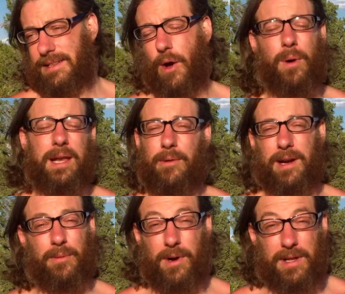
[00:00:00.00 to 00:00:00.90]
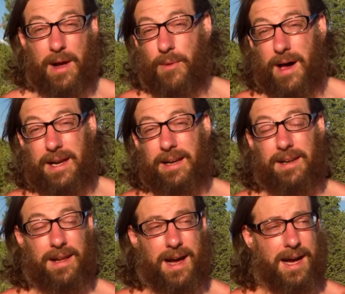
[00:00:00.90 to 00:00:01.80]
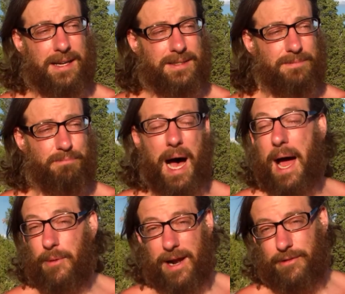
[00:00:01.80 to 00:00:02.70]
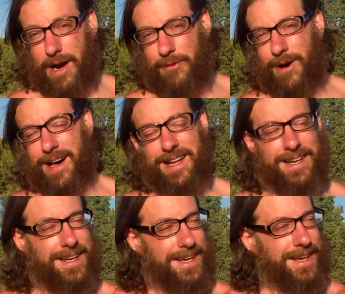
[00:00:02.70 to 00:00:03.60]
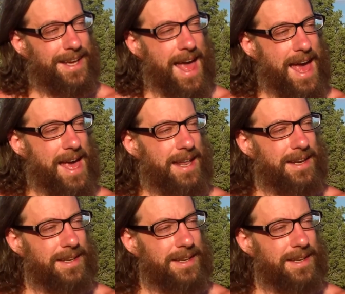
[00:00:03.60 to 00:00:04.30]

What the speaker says: go anywhere in the world I wanted, buy whatever I wanted. And,